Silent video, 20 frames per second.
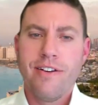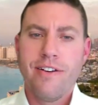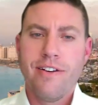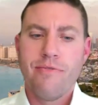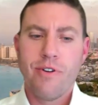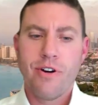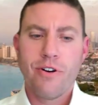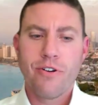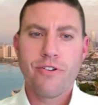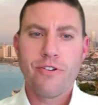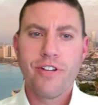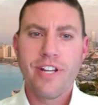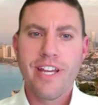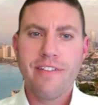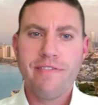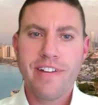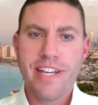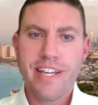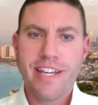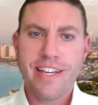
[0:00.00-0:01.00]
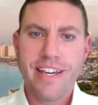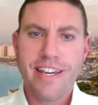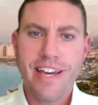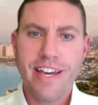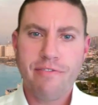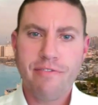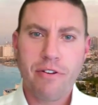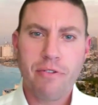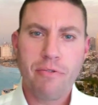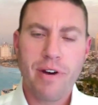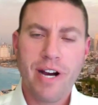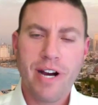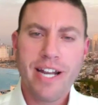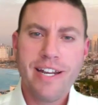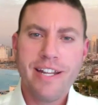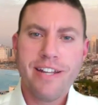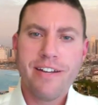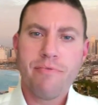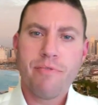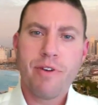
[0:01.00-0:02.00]
Well, good evening, everyone,
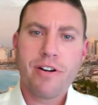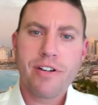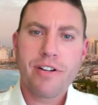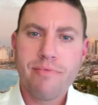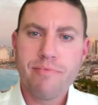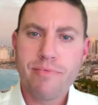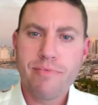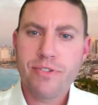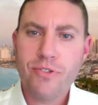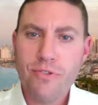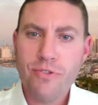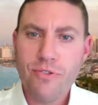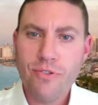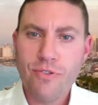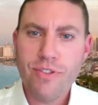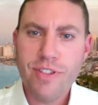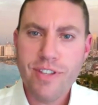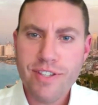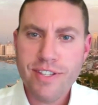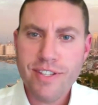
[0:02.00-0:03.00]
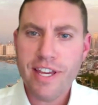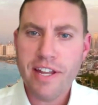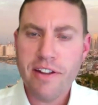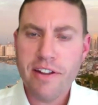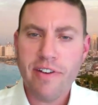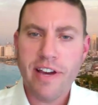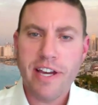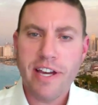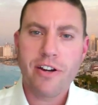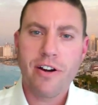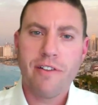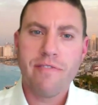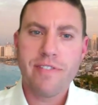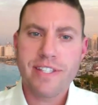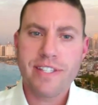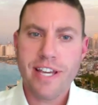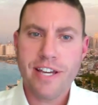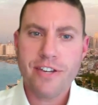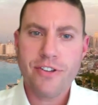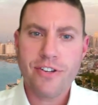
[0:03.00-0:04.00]
and welcome to this ZFA
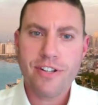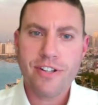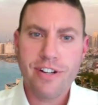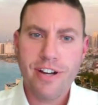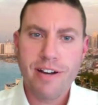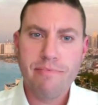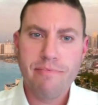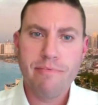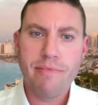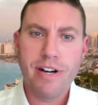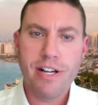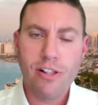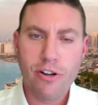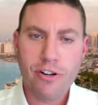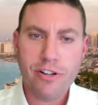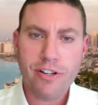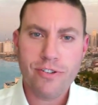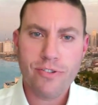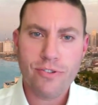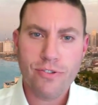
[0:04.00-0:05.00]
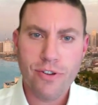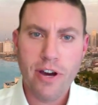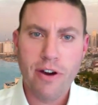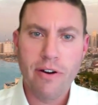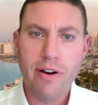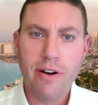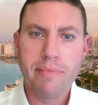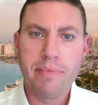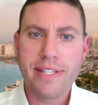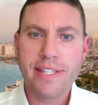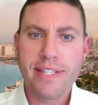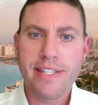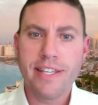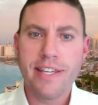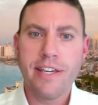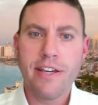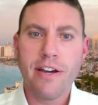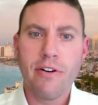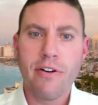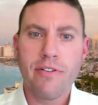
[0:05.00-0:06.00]
conversation. I'm Alon Kasudo. I'm the
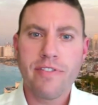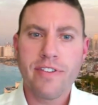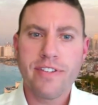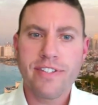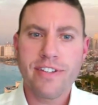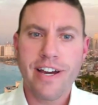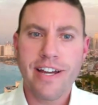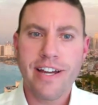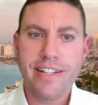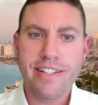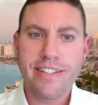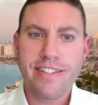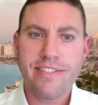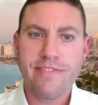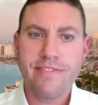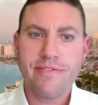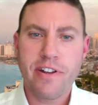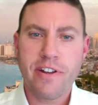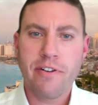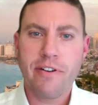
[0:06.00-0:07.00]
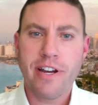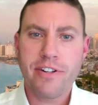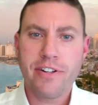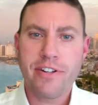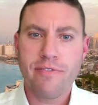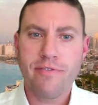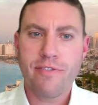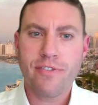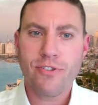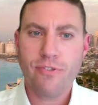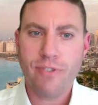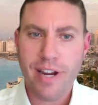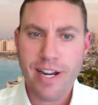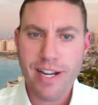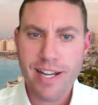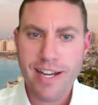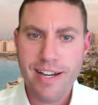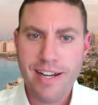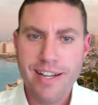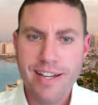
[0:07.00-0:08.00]
CEO of the Zionist Federation of
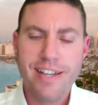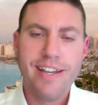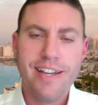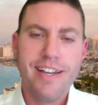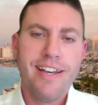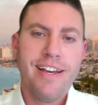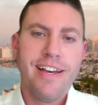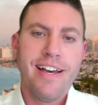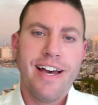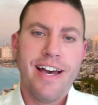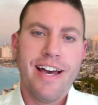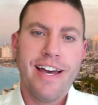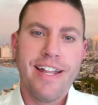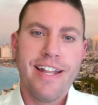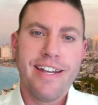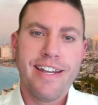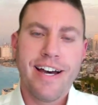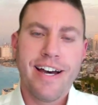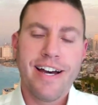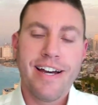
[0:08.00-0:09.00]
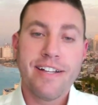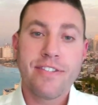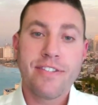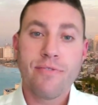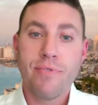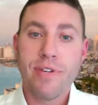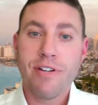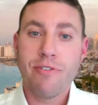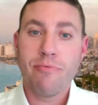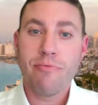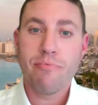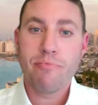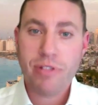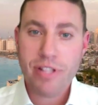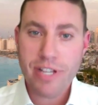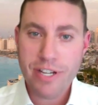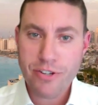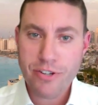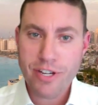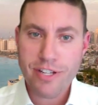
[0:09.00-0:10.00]
Australia, and it's a real
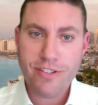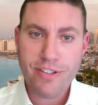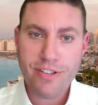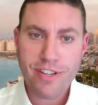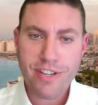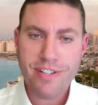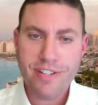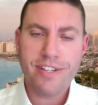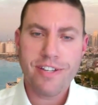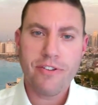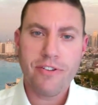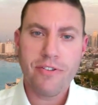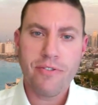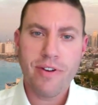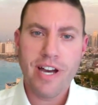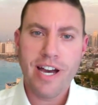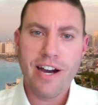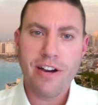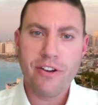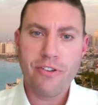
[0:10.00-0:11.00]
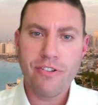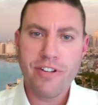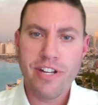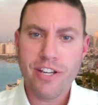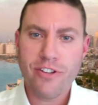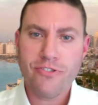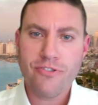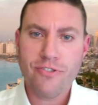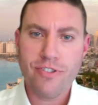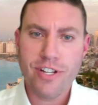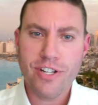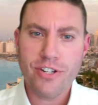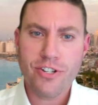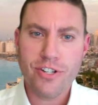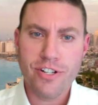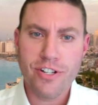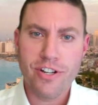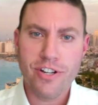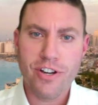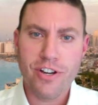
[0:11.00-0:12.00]
pleasure to continue our unique
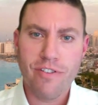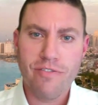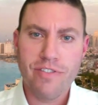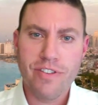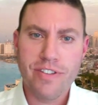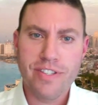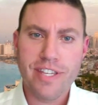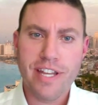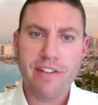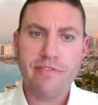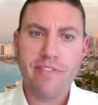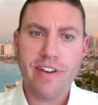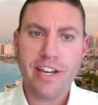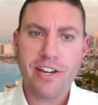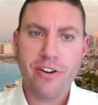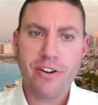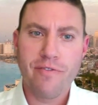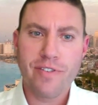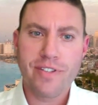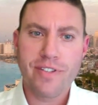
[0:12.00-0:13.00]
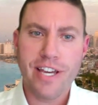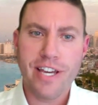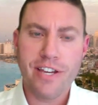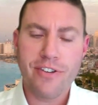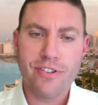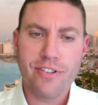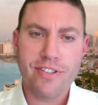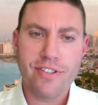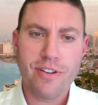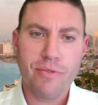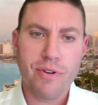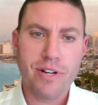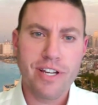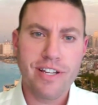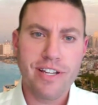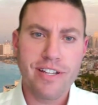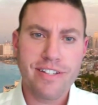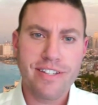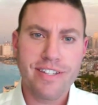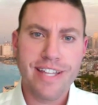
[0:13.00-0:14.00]
tradition of the ZFA conversations. I want
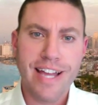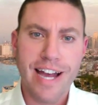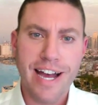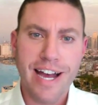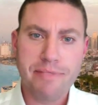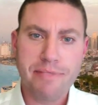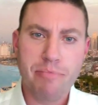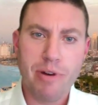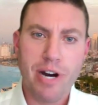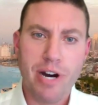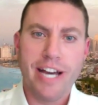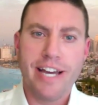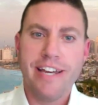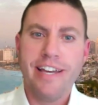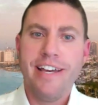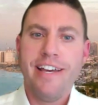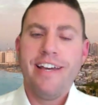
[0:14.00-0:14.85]
to start by